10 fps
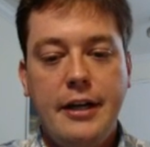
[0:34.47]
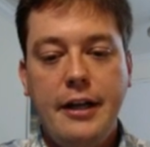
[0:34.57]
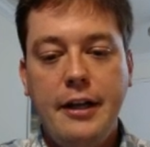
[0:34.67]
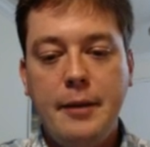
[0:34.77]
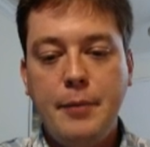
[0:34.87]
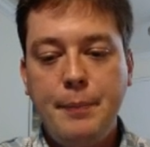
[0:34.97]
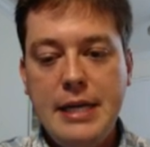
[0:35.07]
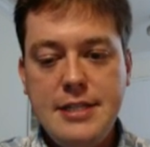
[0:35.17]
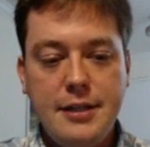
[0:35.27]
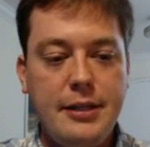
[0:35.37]
But
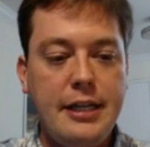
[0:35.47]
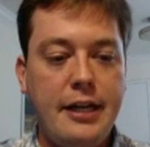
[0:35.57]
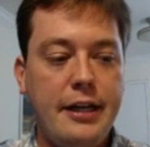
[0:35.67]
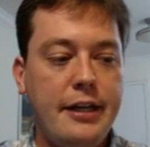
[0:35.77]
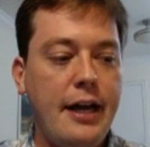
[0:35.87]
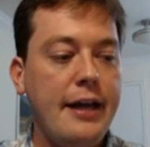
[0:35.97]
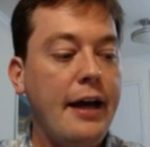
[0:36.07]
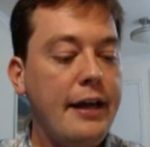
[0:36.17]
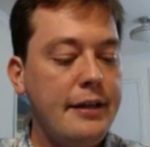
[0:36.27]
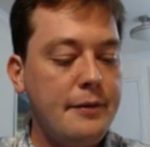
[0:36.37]
basically,
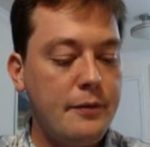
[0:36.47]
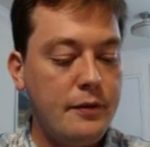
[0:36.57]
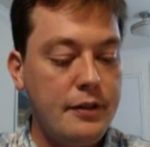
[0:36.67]
I